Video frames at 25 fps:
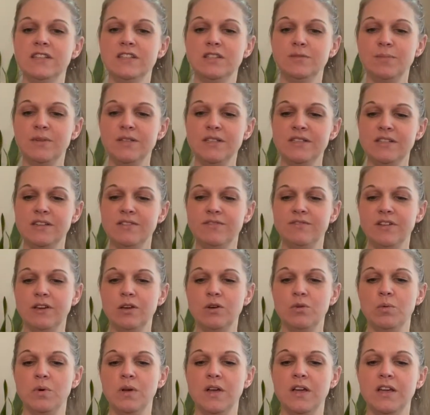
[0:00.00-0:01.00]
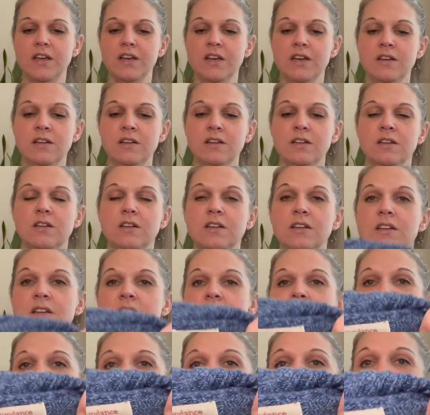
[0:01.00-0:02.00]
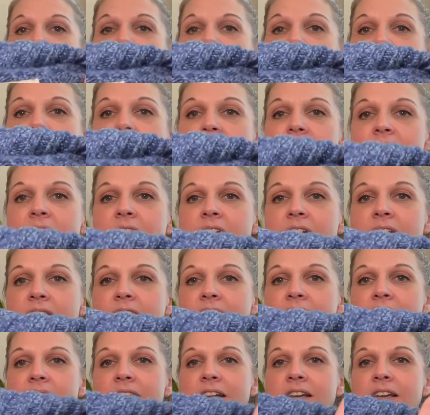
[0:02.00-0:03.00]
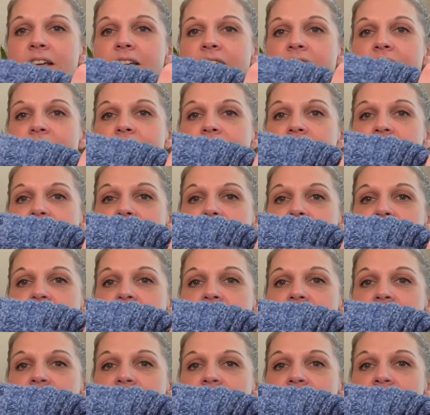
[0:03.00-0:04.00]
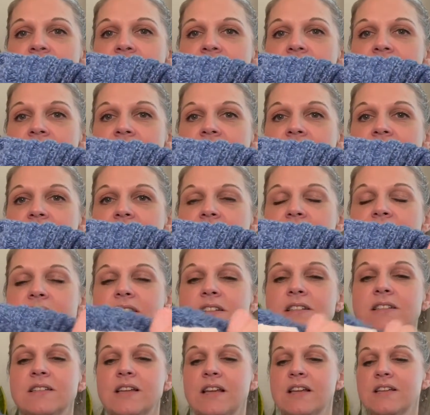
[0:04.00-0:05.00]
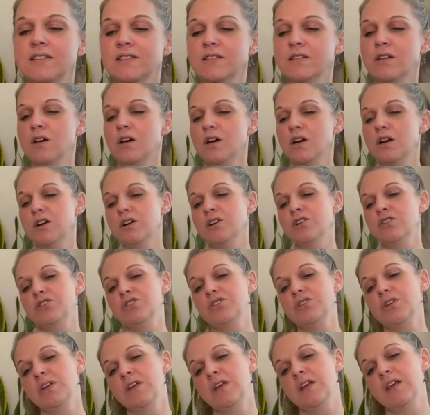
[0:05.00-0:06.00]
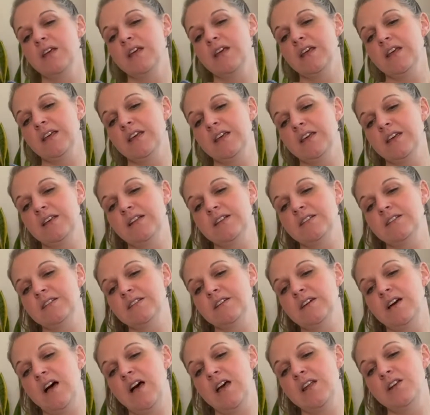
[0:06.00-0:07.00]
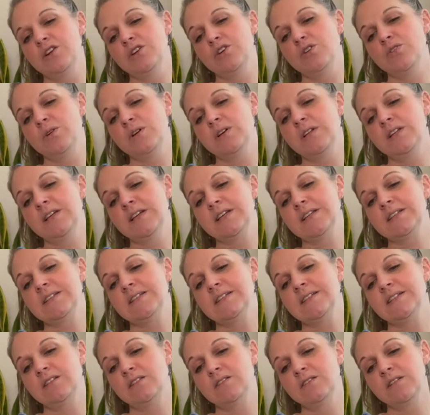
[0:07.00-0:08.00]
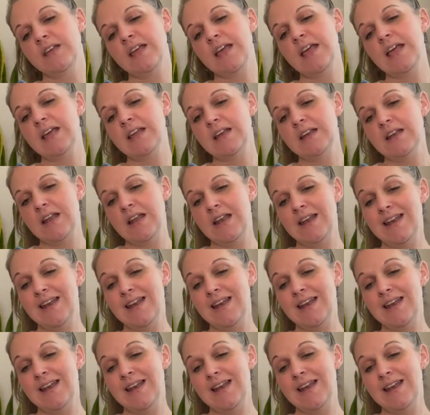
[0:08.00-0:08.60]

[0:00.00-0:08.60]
specific one, and here it is, Sundance, size large. It's cotton, acrylic, silk, and